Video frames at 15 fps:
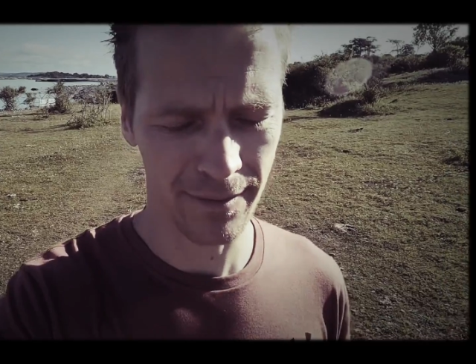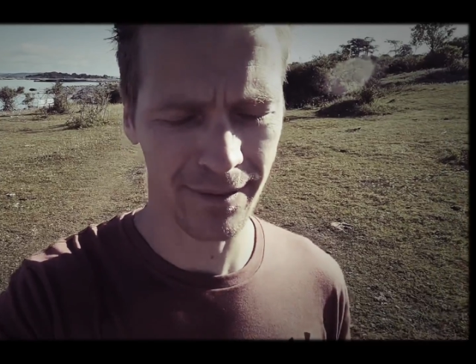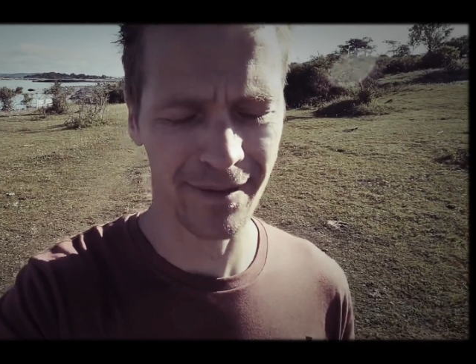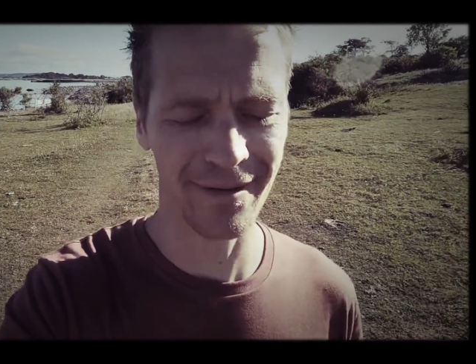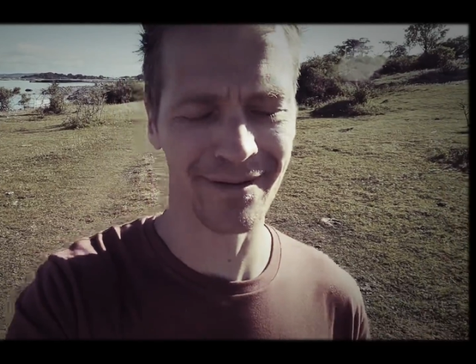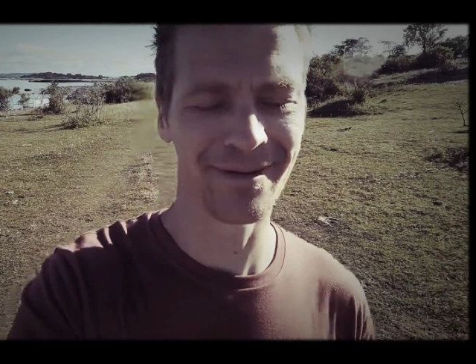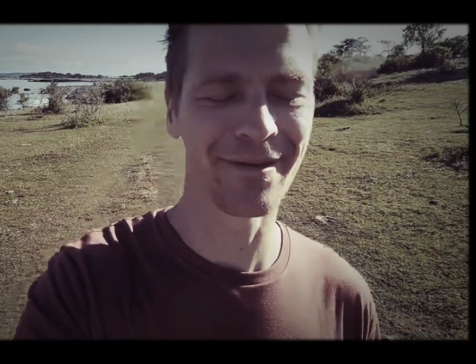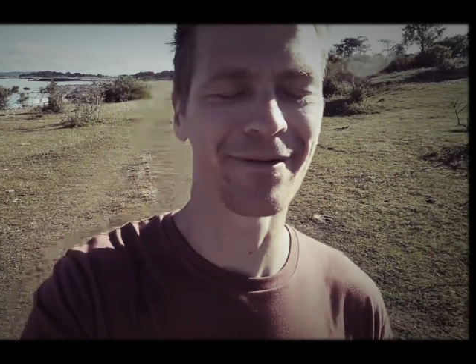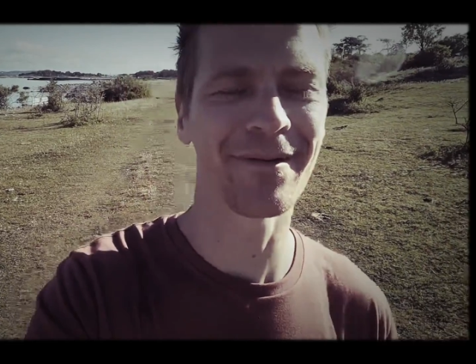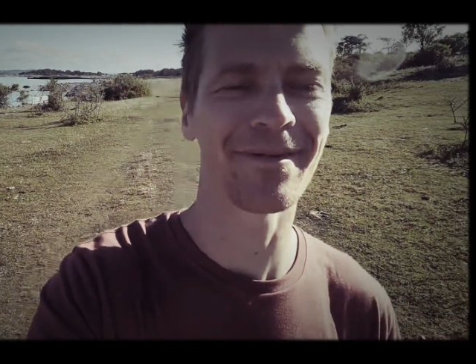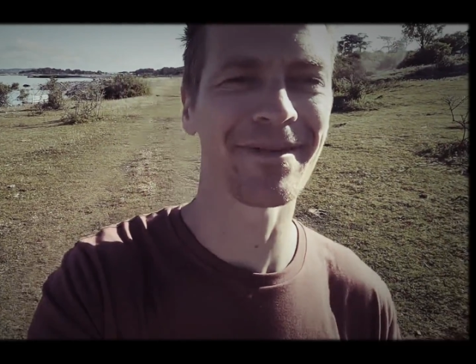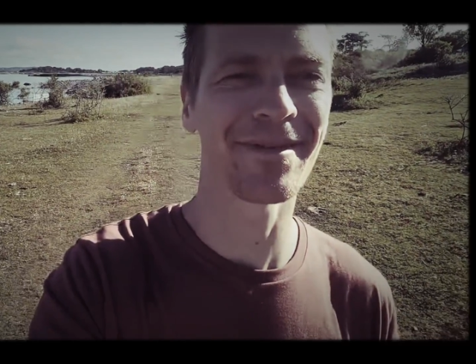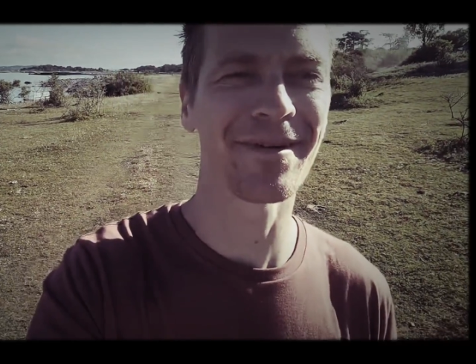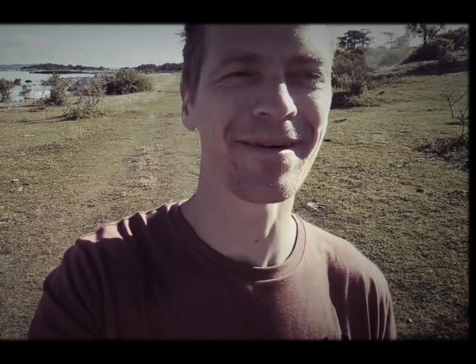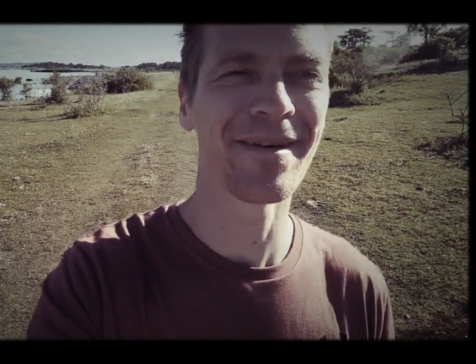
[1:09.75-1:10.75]

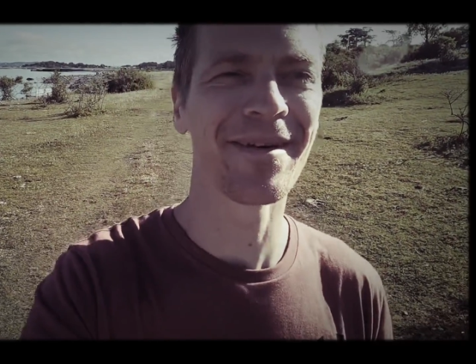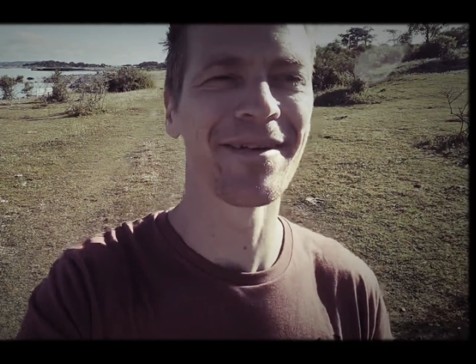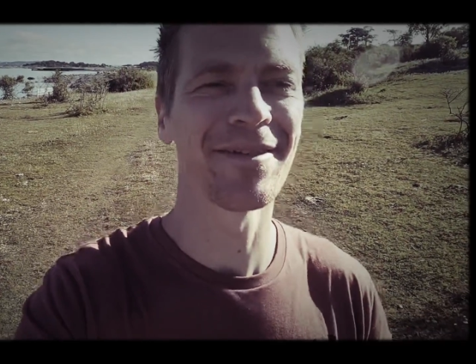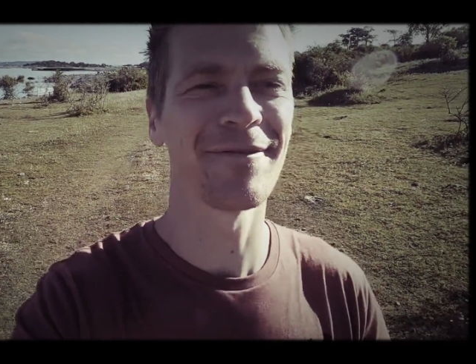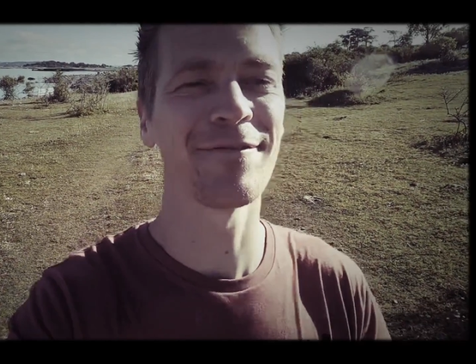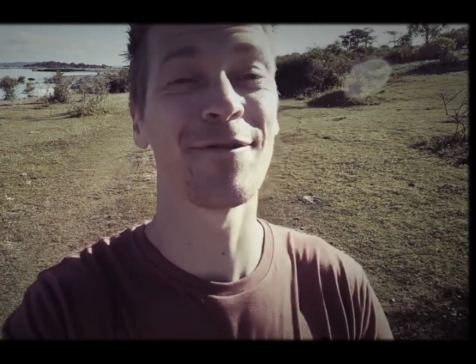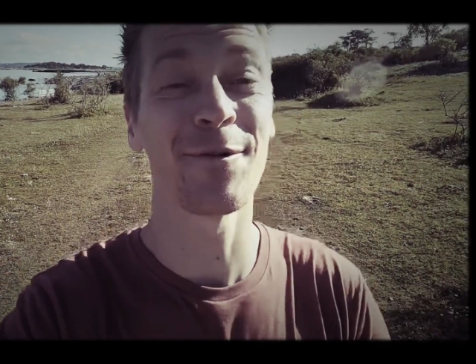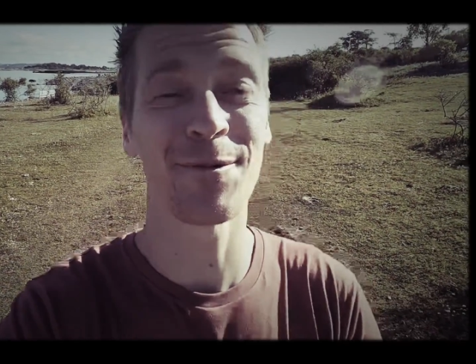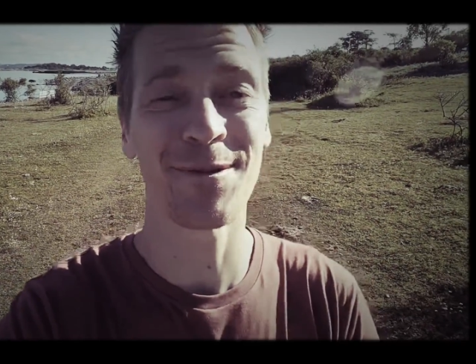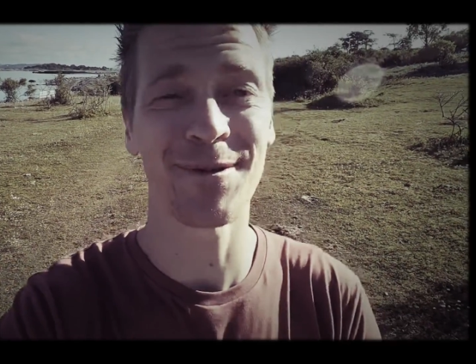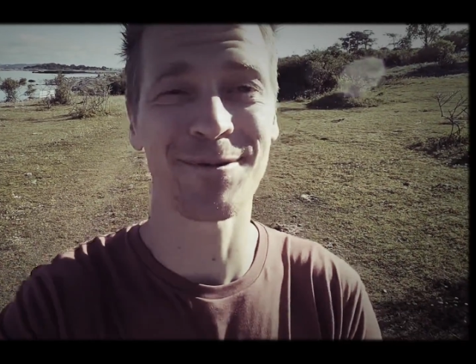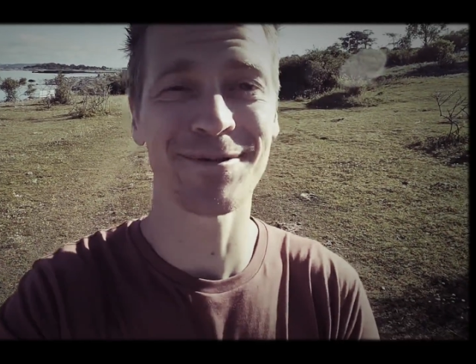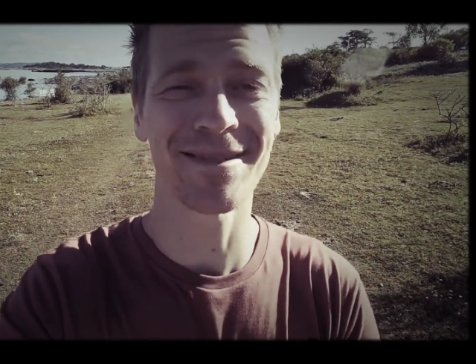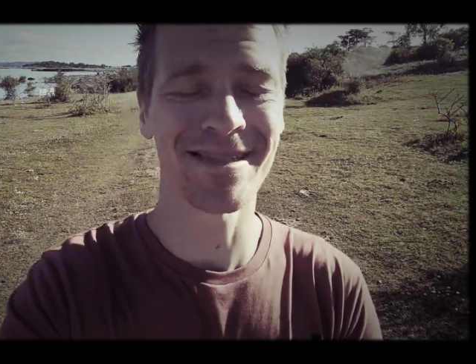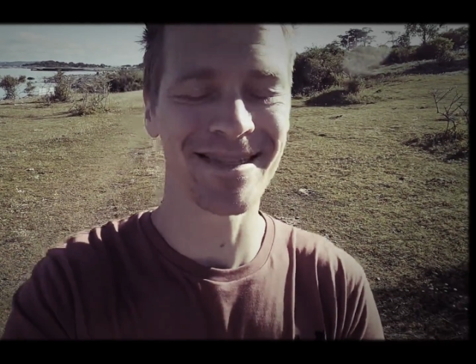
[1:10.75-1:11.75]
the
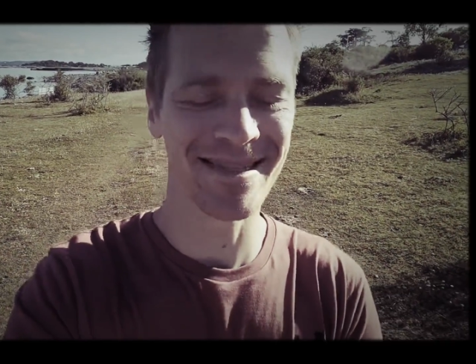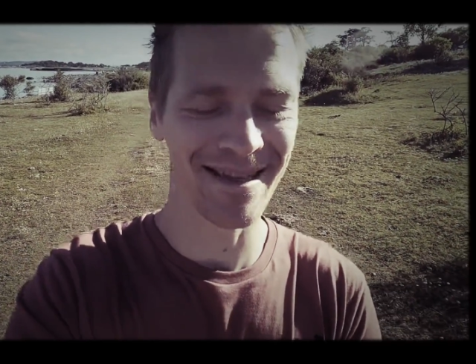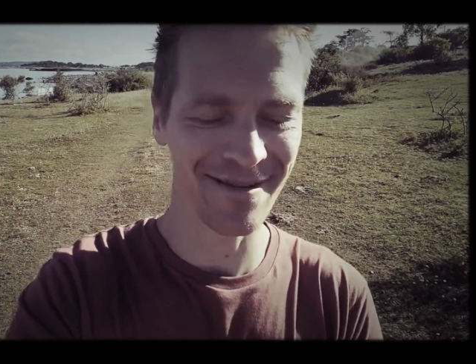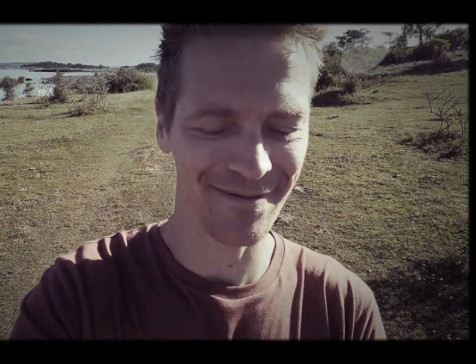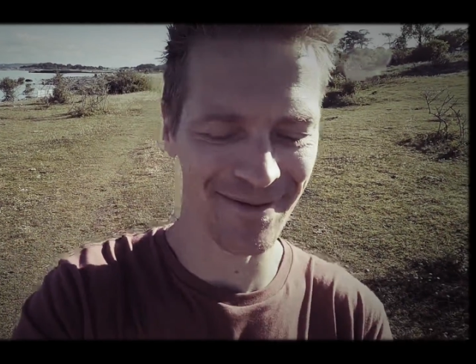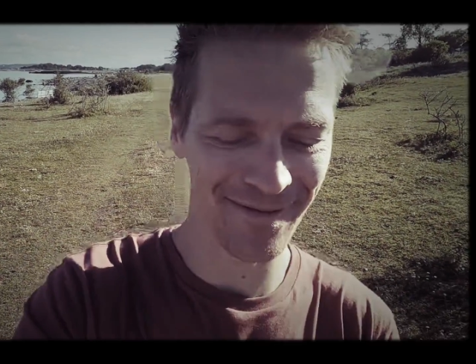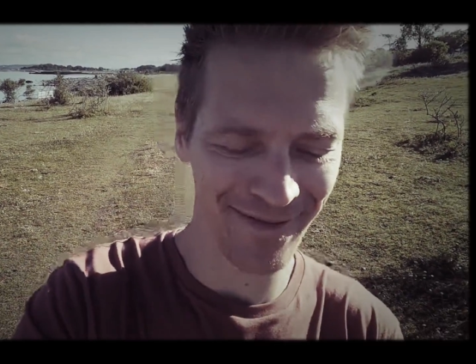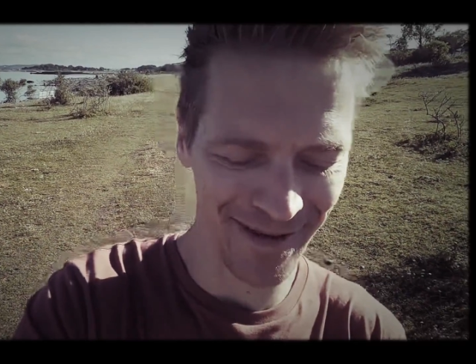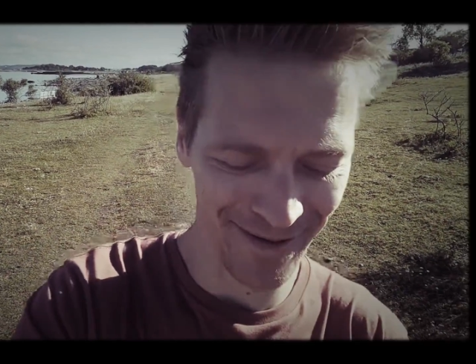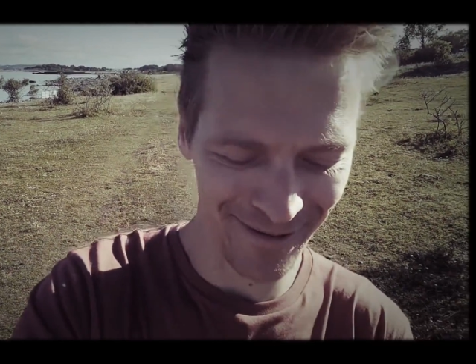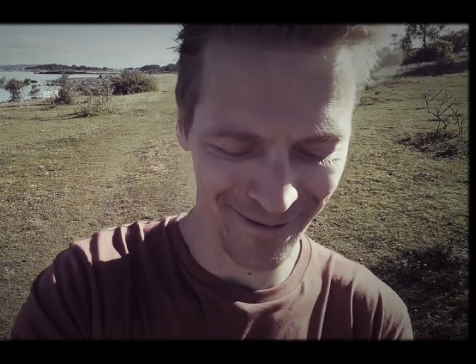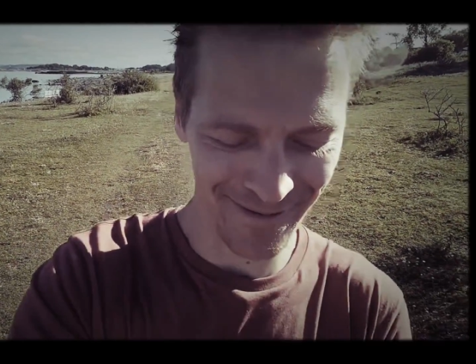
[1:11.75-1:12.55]
photos instead of the video,